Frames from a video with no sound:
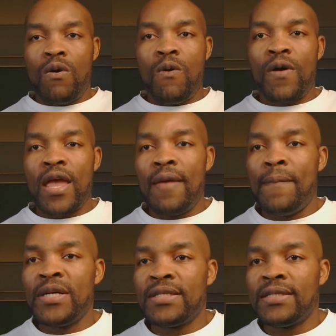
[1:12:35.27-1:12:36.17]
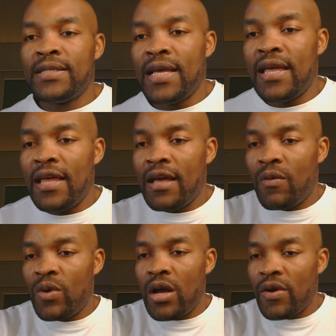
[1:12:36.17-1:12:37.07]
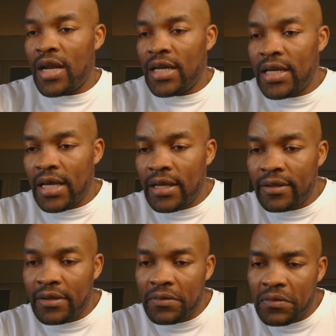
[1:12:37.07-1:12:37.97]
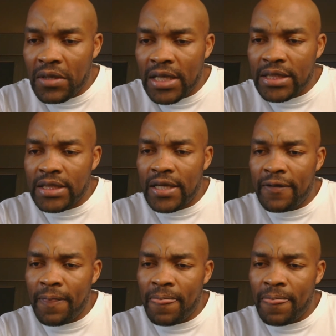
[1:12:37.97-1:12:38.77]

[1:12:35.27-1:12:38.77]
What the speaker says: Okay, but without anything, let's say,